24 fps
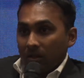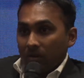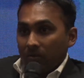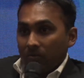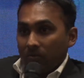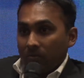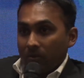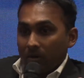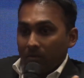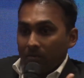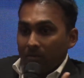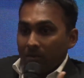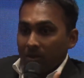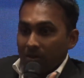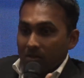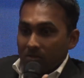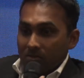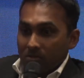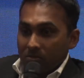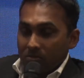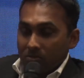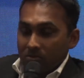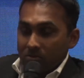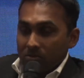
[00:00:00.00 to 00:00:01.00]
from our
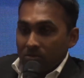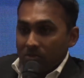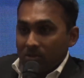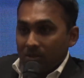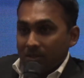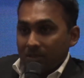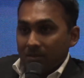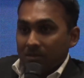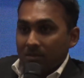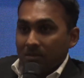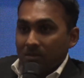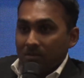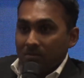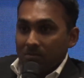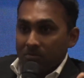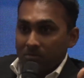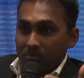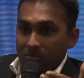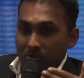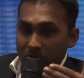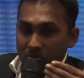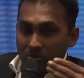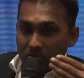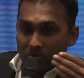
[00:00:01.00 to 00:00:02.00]
school system
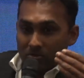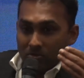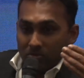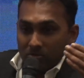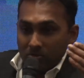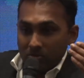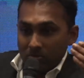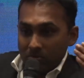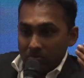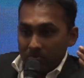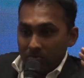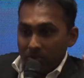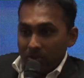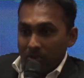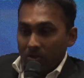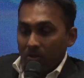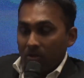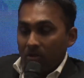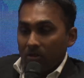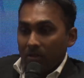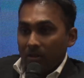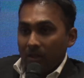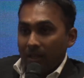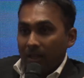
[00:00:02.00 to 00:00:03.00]
to
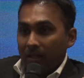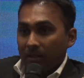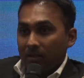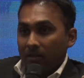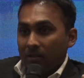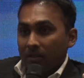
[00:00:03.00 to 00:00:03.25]
beyond that.